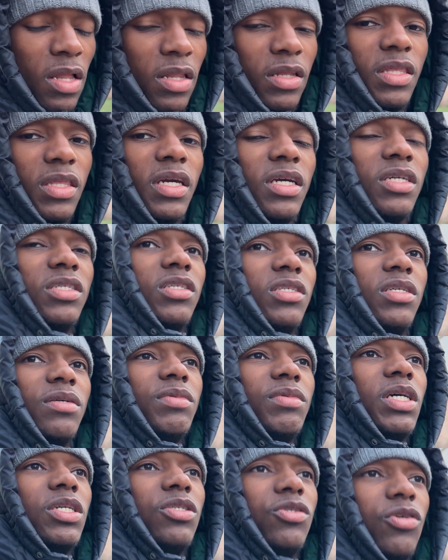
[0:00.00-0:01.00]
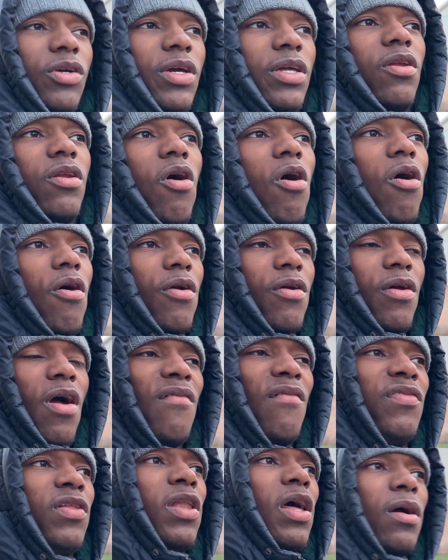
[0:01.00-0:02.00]
the thing is, the temptations are getting harder. I
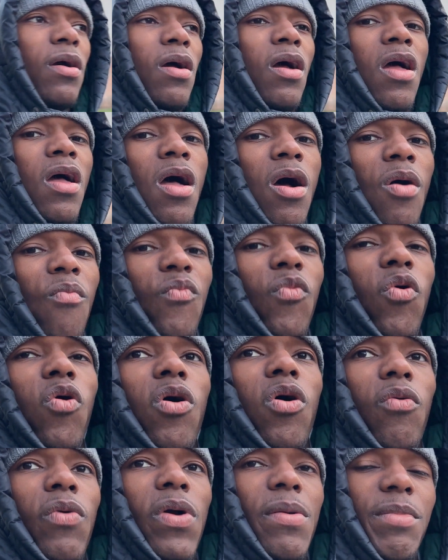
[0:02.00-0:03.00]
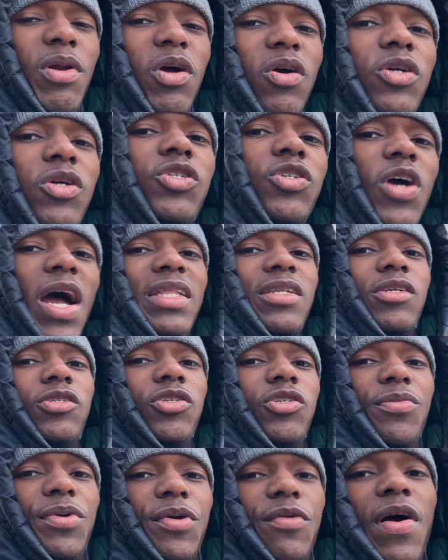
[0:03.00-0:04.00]
feel like more women are attracted
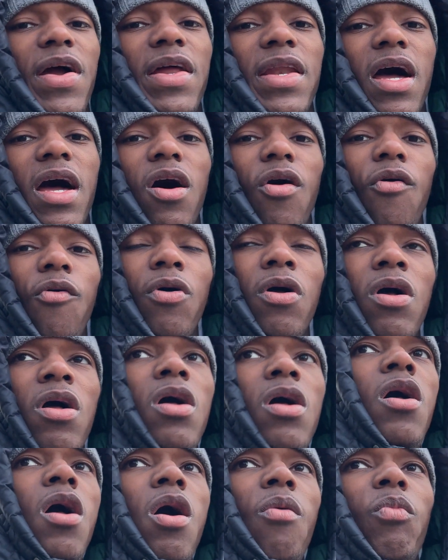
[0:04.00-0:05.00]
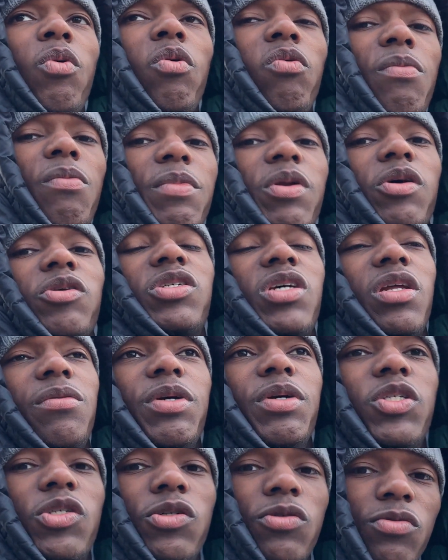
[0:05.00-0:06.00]
to me right now. More women are sending
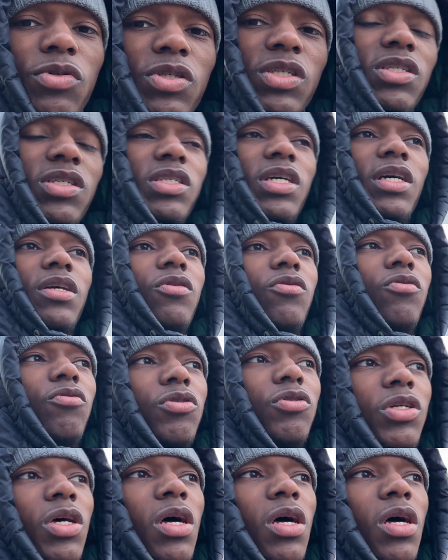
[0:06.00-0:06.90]
me tools and signals.